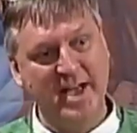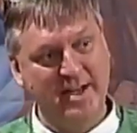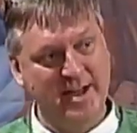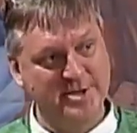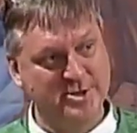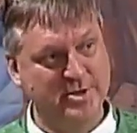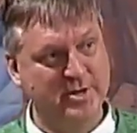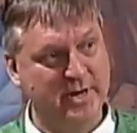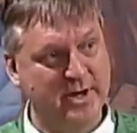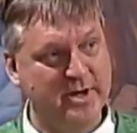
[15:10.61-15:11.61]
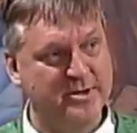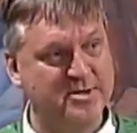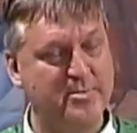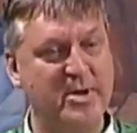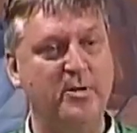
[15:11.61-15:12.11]
nature to
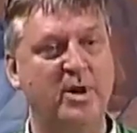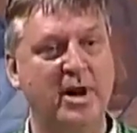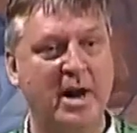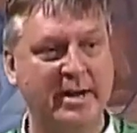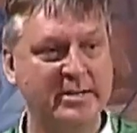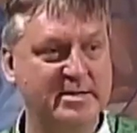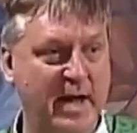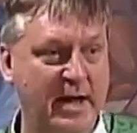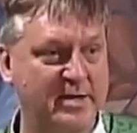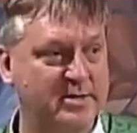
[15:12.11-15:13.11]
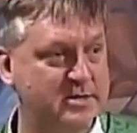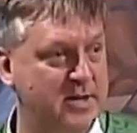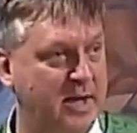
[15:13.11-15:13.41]
be what God intends,